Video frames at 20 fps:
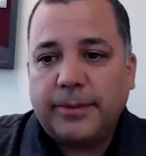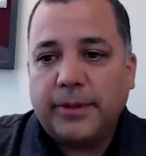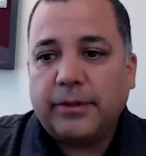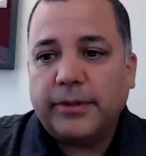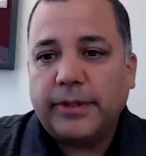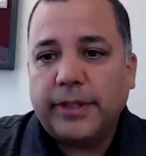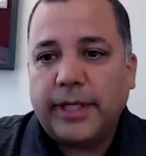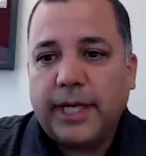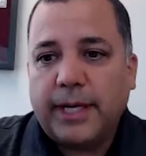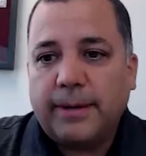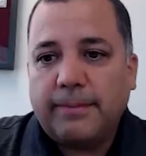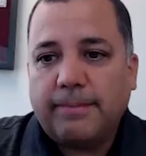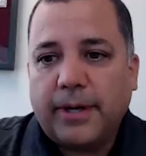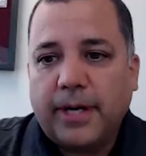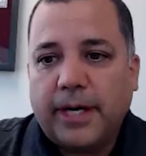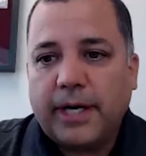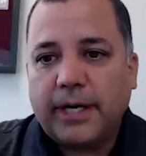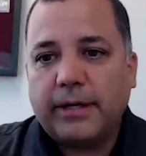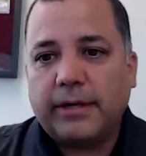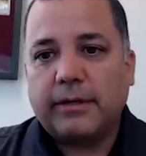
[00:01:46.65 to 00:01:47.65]
an
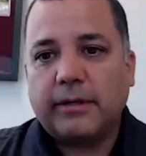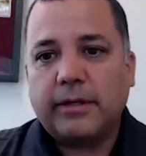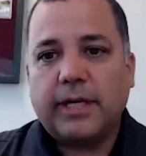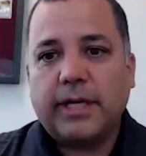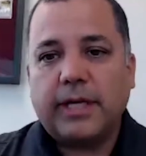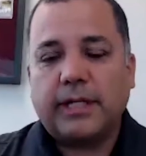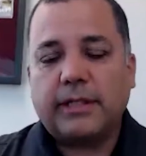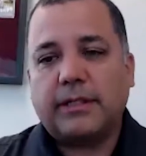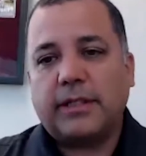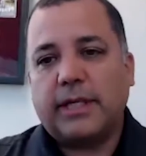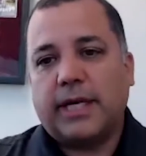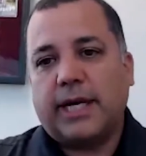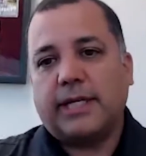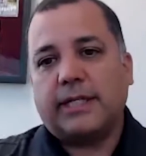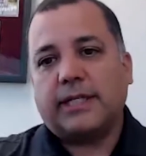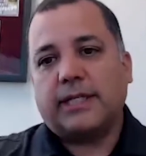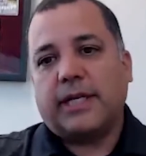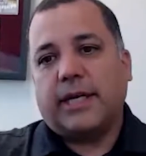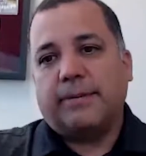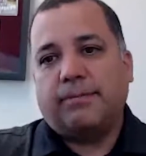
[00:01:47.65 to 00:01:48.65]
empire
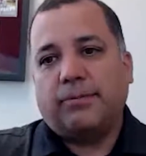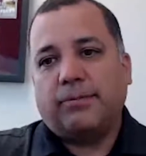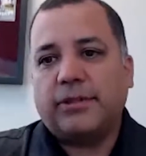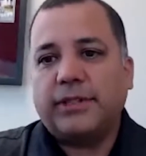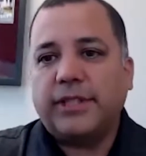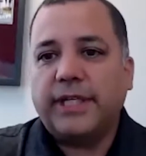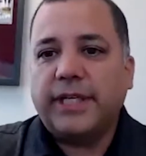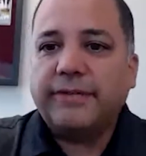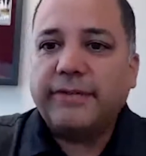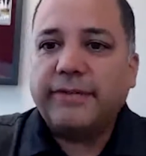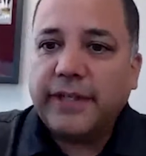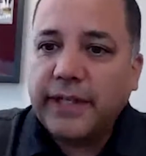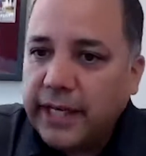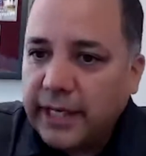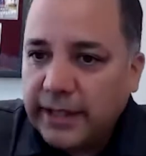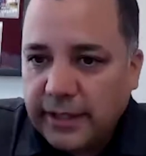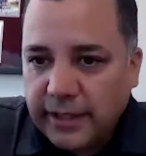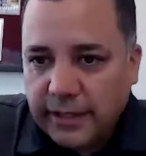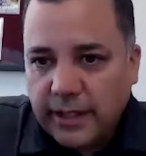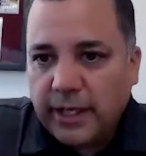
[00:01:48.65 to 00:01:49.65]
as I perceived it
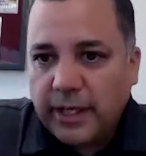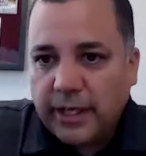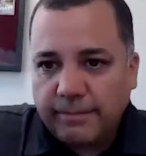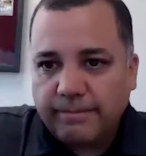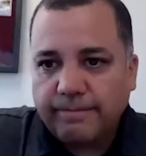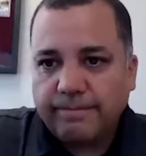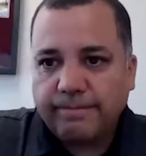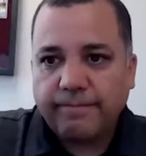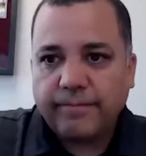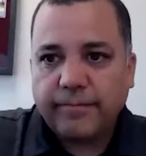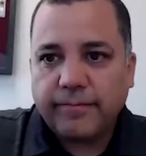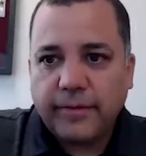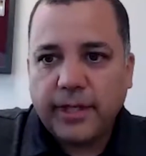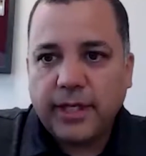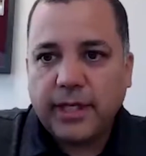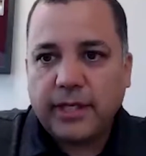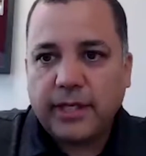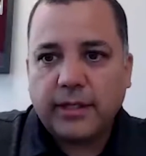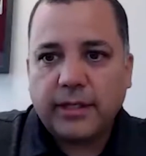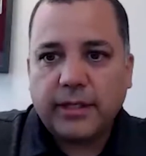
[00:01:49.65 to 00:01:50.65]
at the time.
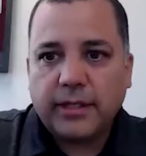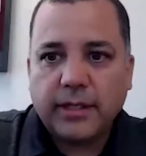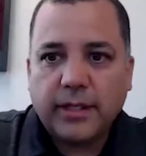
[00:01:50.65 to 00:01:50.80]
And